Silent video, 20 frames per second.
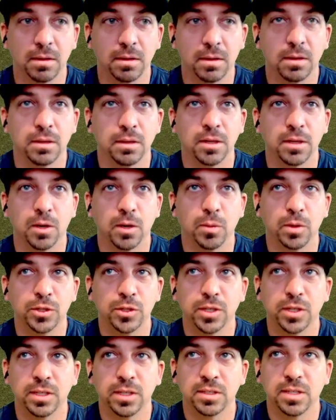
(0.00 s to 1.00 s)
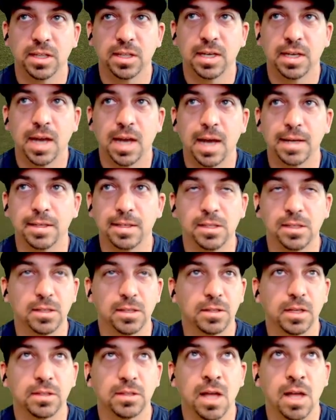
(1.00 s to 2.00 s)
you know, once you get into the 90s, it
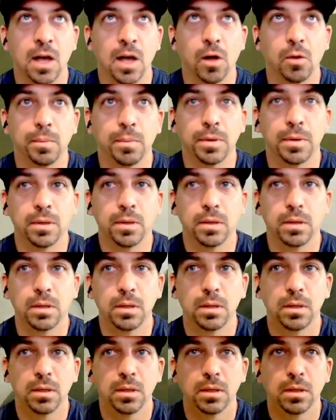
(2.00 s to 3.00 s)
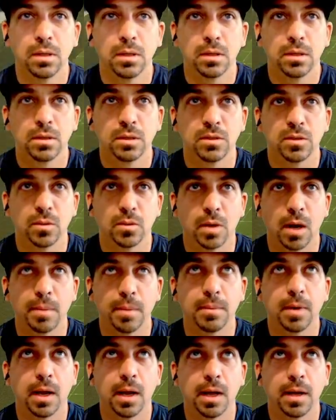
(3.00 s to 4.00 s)
does help. So we're up
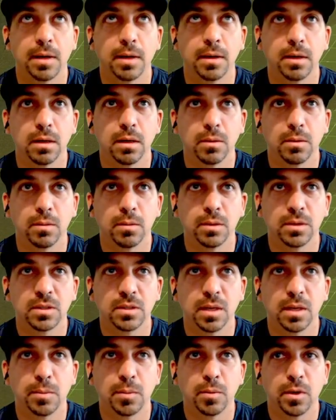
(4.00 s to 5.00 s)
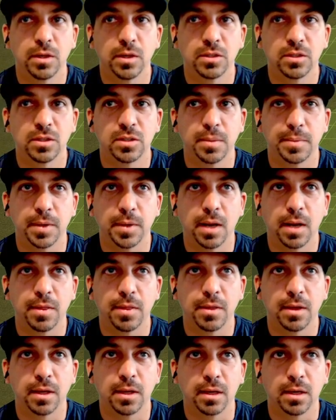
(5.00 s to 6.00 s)
9. Wind's gonna play just a bit, I
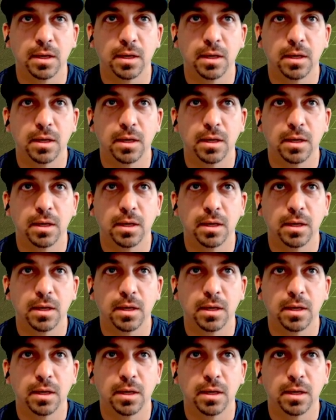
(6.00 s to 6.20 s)
think.